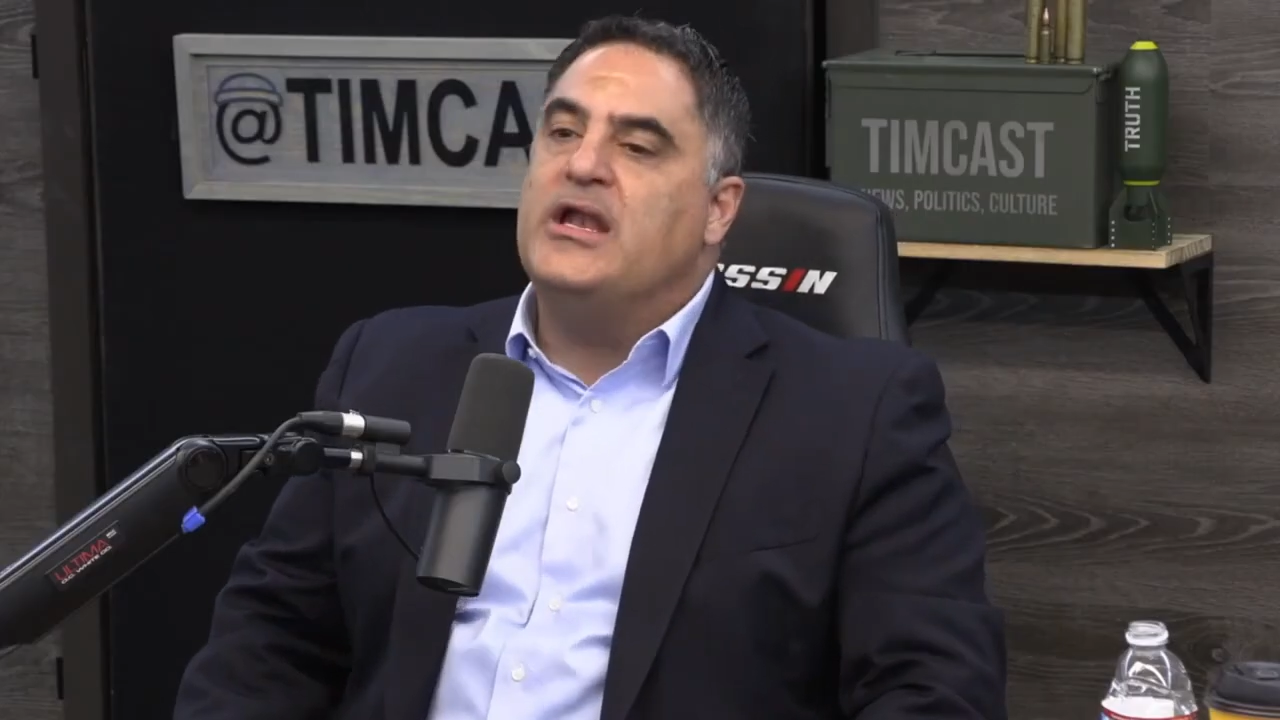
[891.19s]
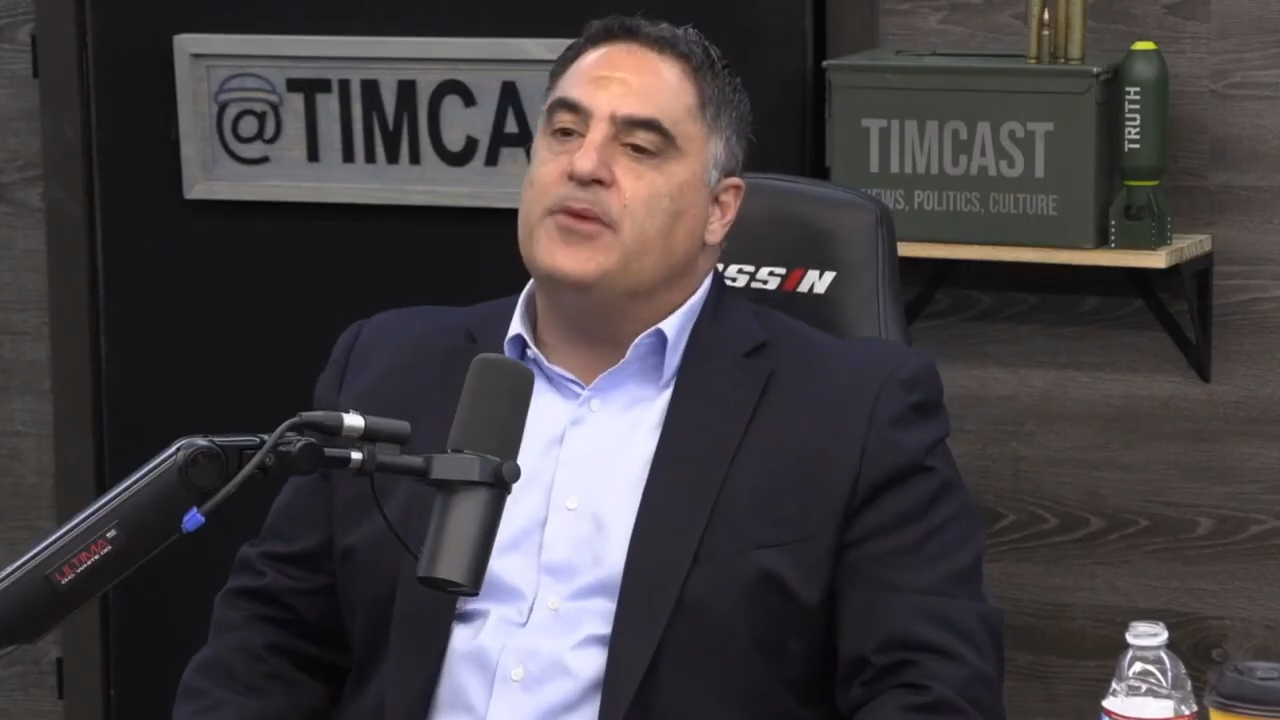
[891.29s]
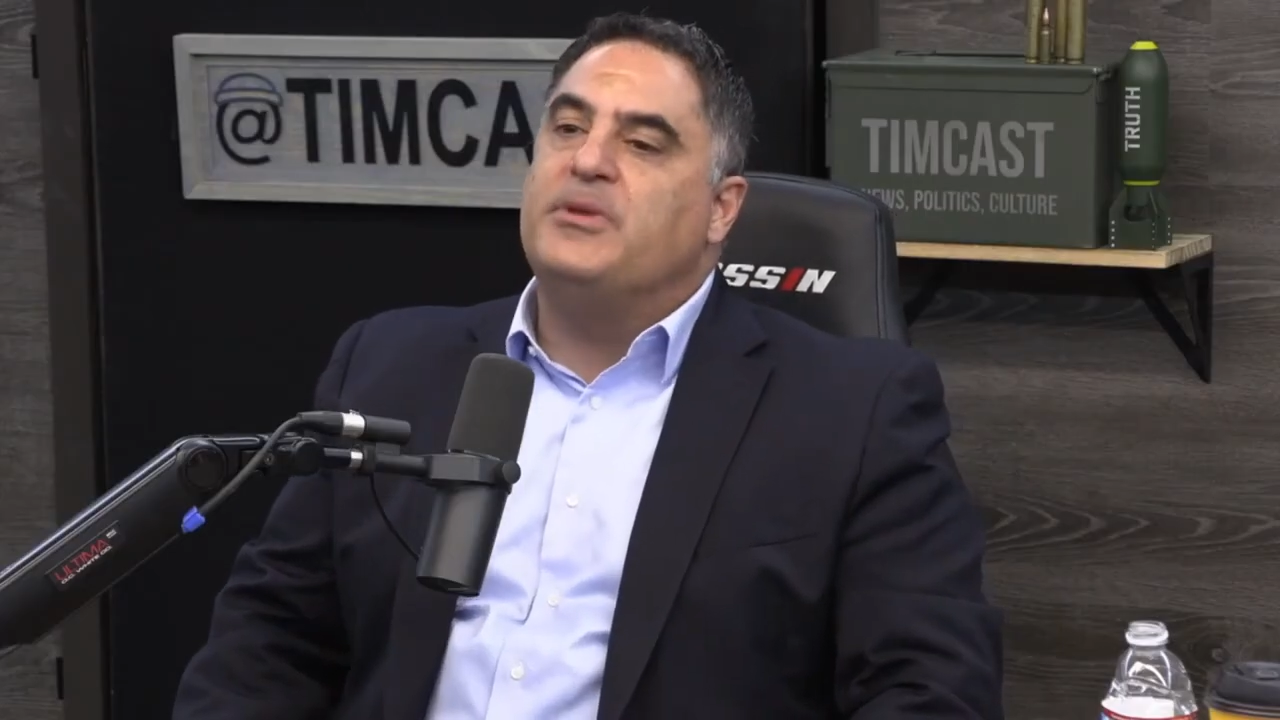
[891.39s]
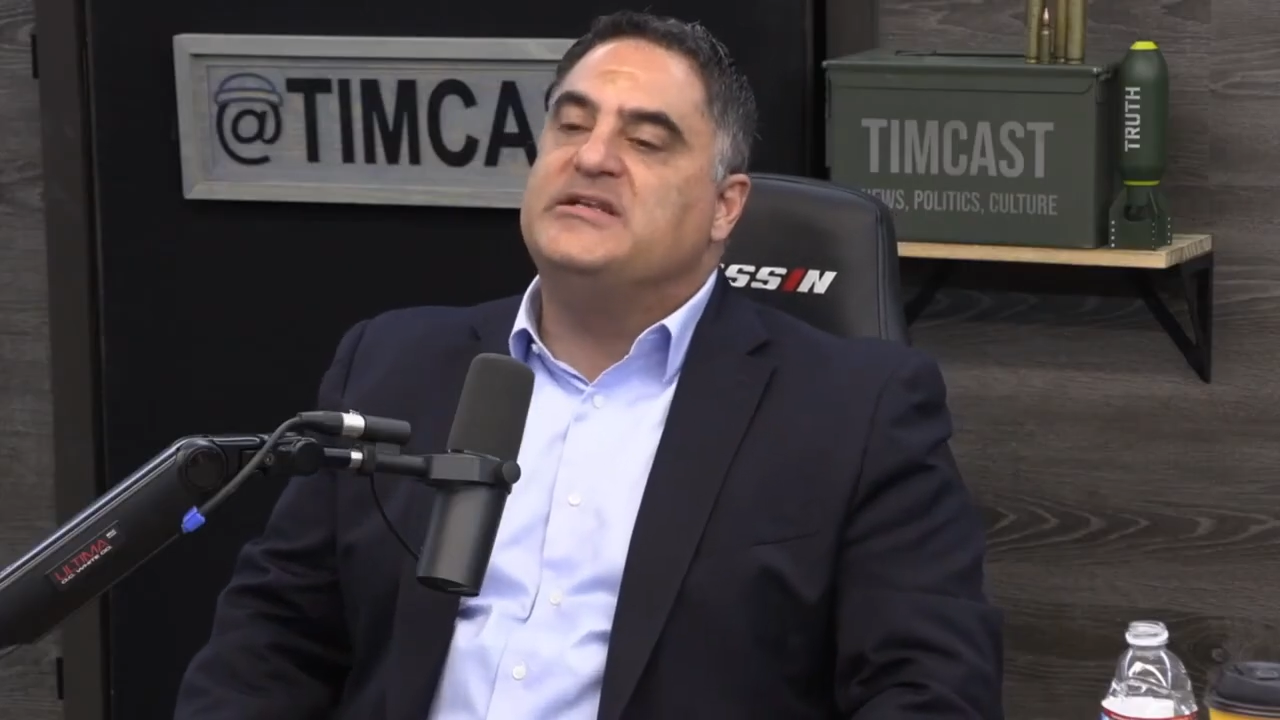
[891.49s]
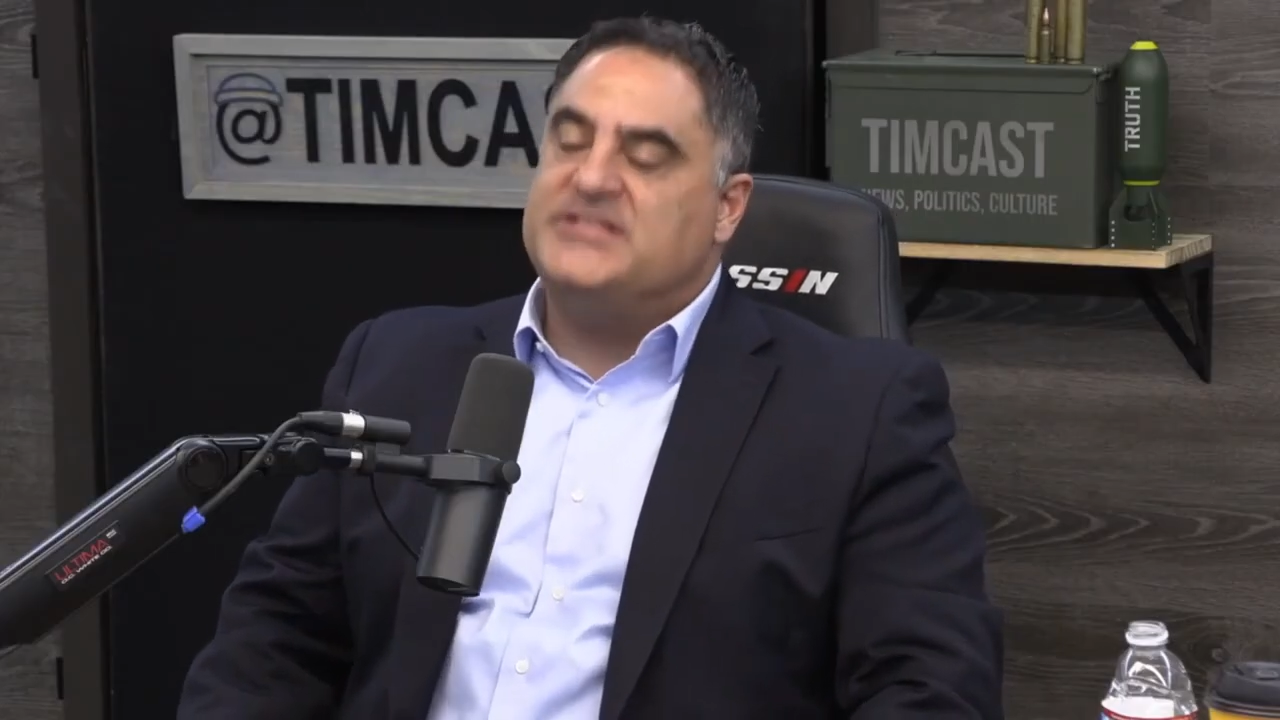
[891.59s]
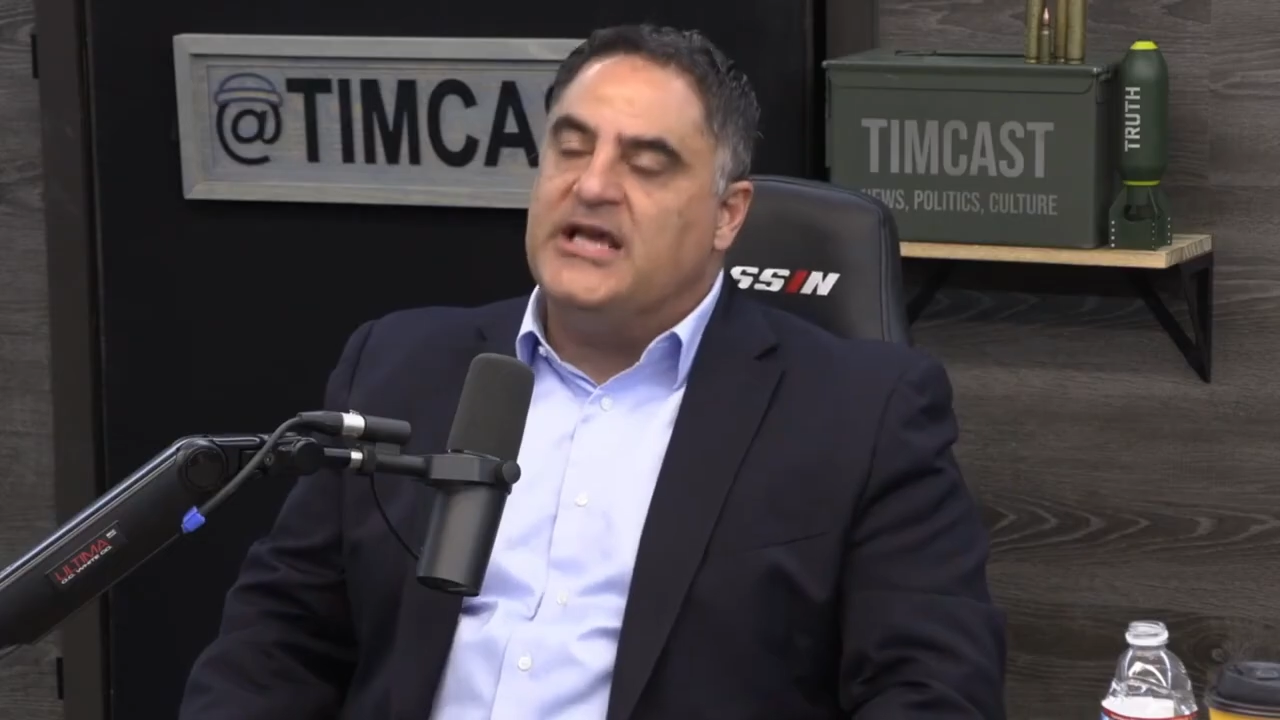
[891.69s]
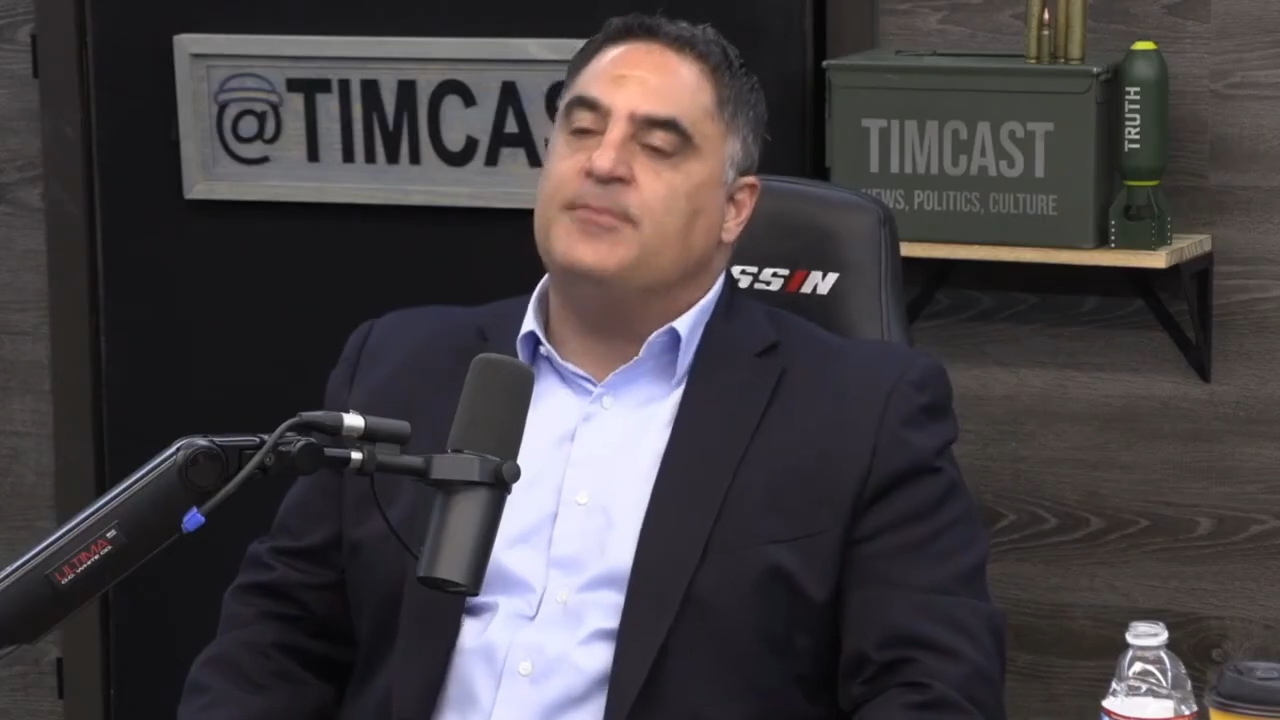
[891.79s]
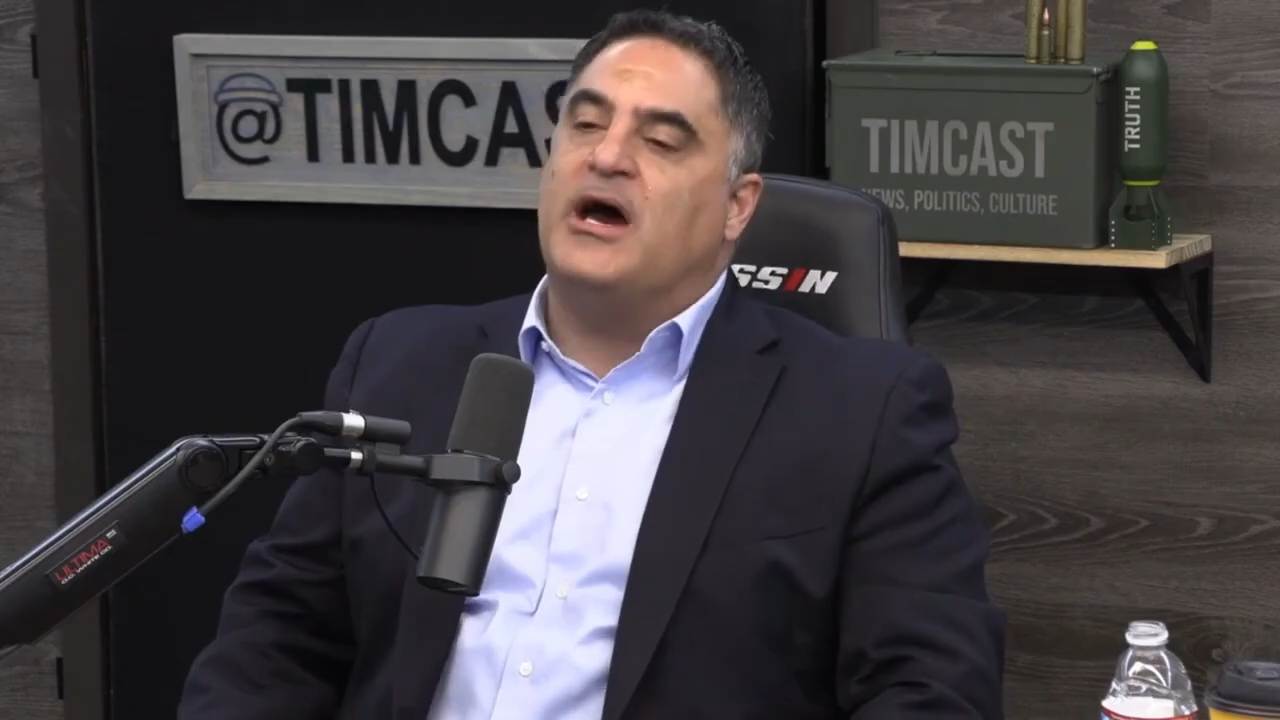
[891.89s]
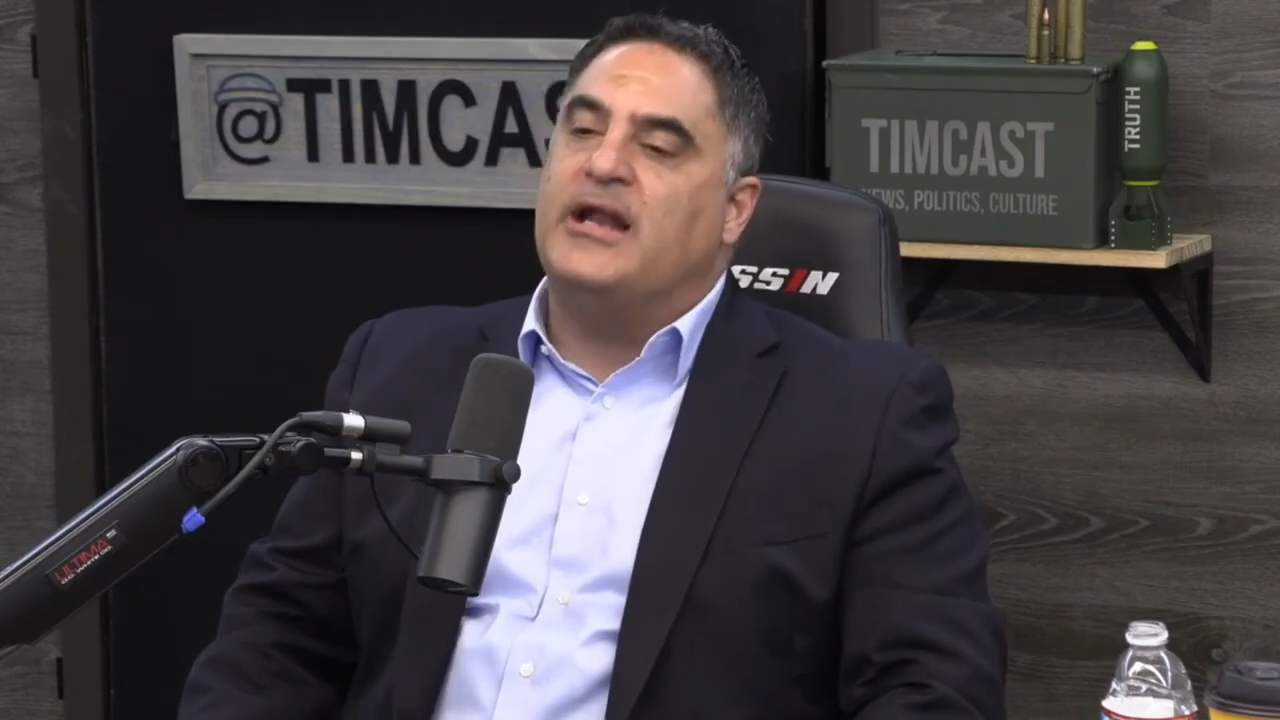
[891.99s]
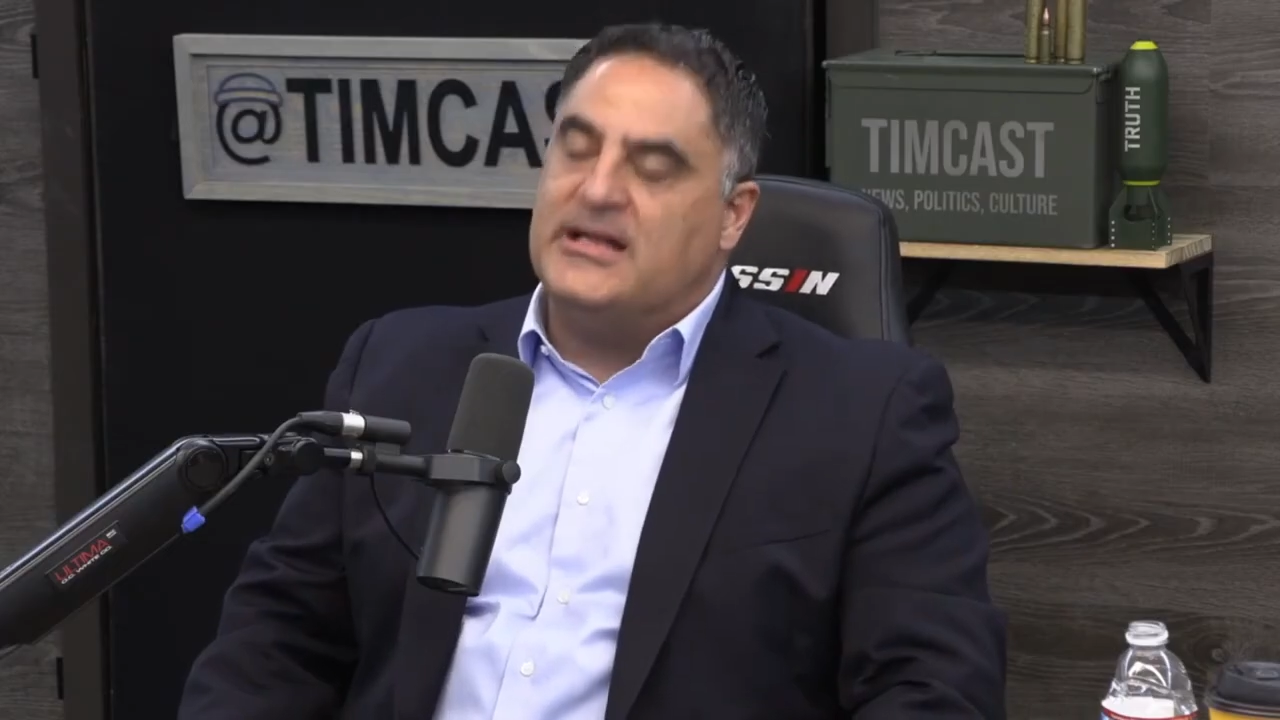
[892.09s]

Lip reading: Tim has continued